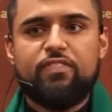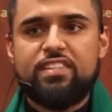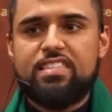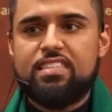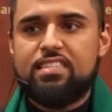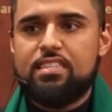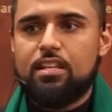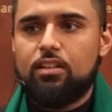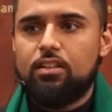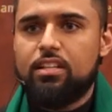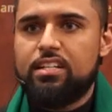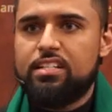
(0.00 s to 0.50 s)

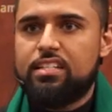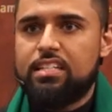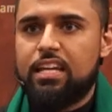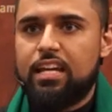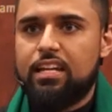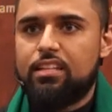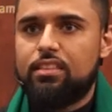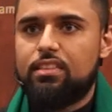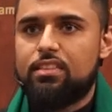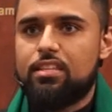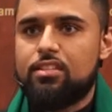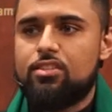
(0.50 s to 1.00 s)

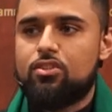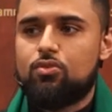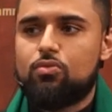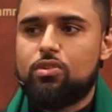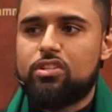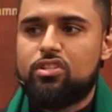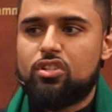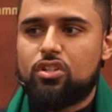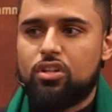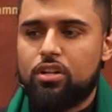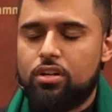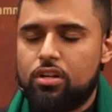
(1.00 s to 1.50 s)
facilitate this
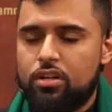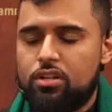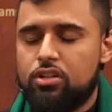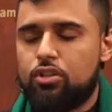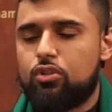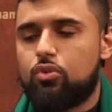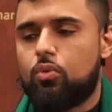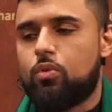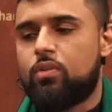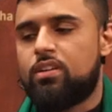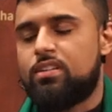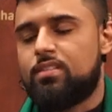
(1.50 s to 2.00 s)

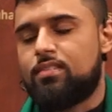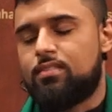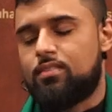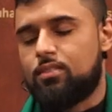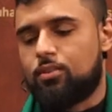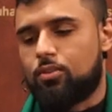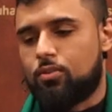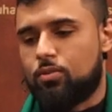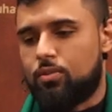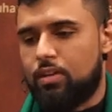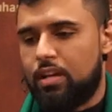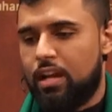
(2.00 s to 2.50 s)
return towards
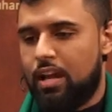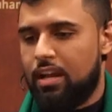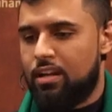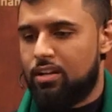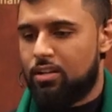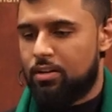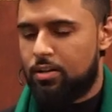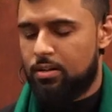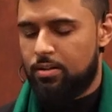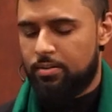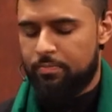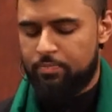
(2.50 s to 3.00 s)
the
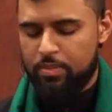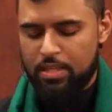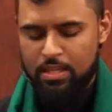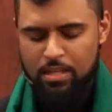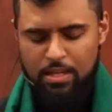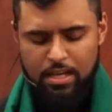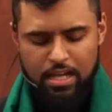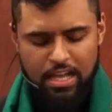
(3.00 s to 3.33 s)
Creator.